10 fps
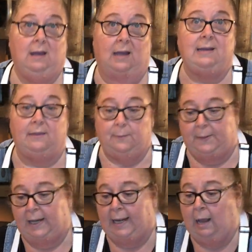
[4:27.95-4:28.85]
another
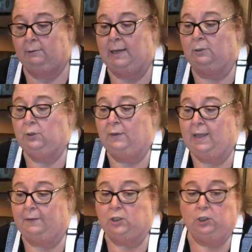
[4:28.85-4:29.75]
pan out and I'll do
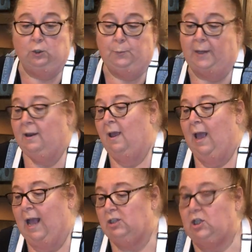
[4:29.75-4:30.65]
the other 2, but
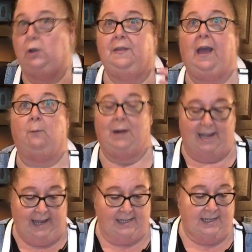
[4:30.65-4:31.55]
I'll show you that when
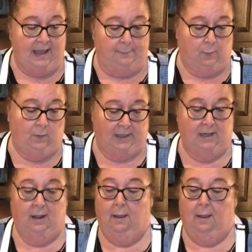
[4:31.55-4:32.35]
I get to that point.